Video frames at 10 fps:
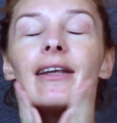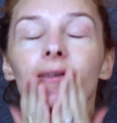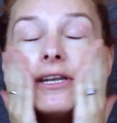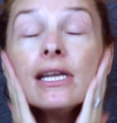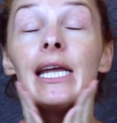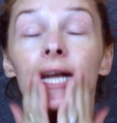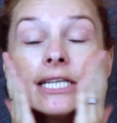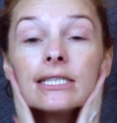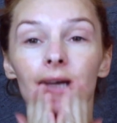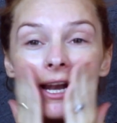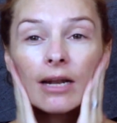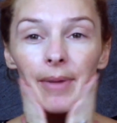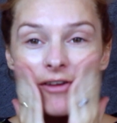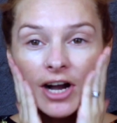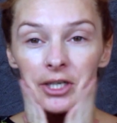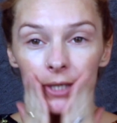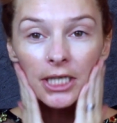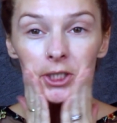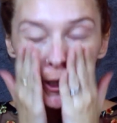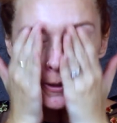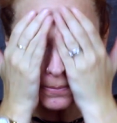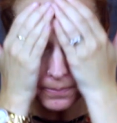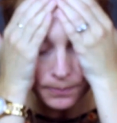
it needs a little bit of hydration.